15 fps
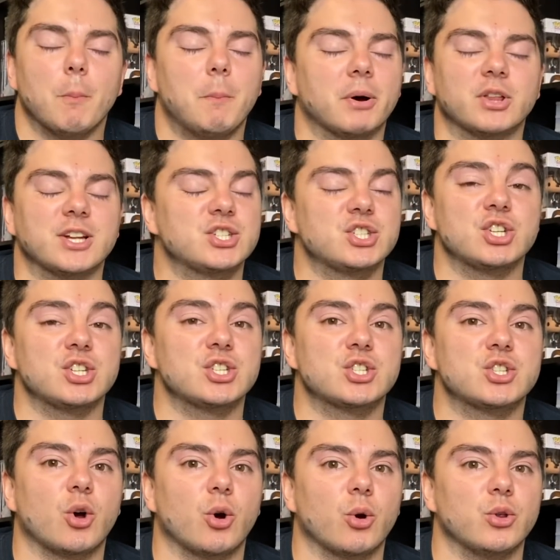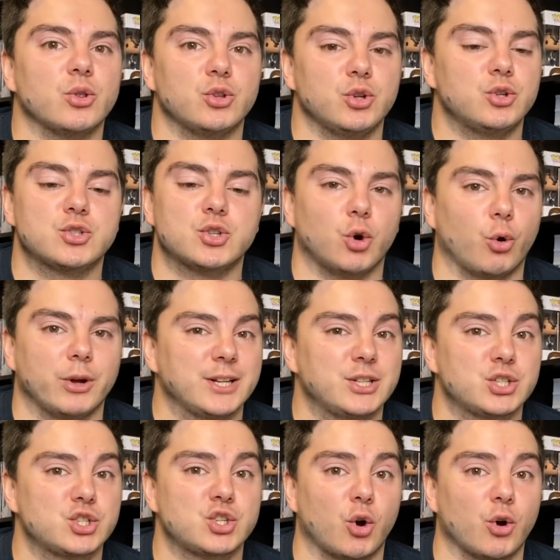But it's just so... You saw it. It's
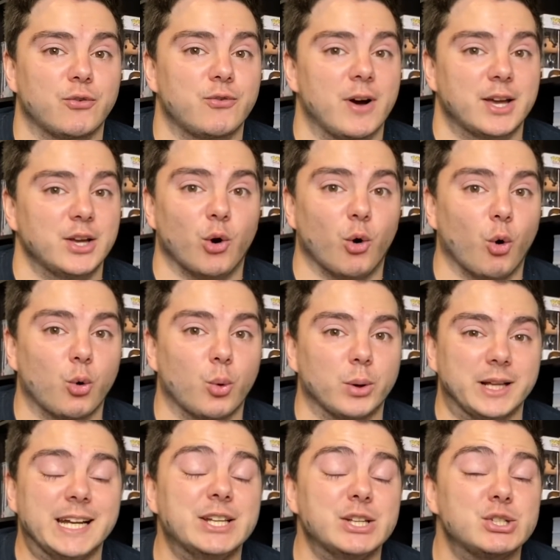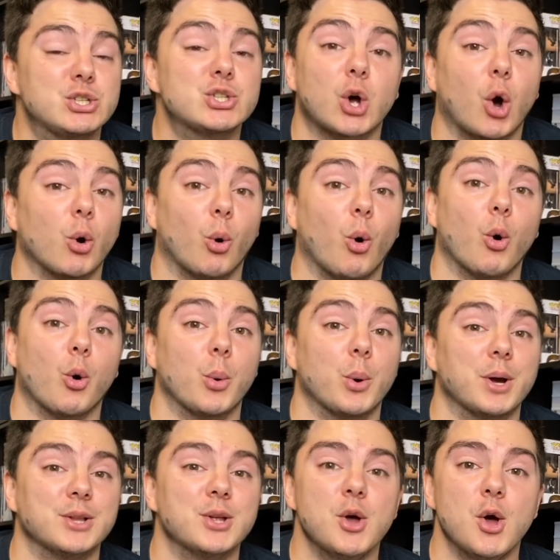so fucking awkward. It is so
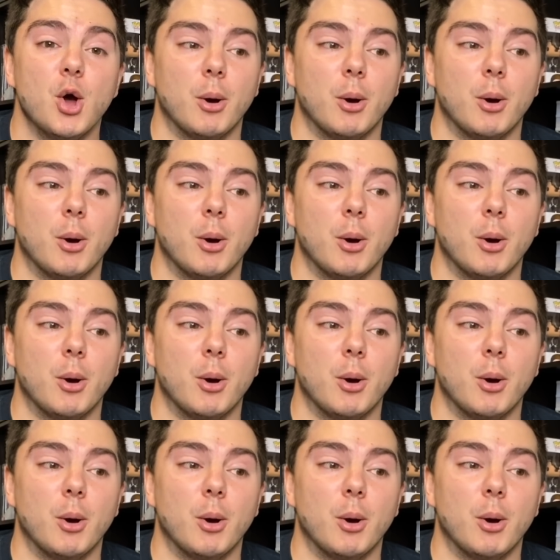awkward.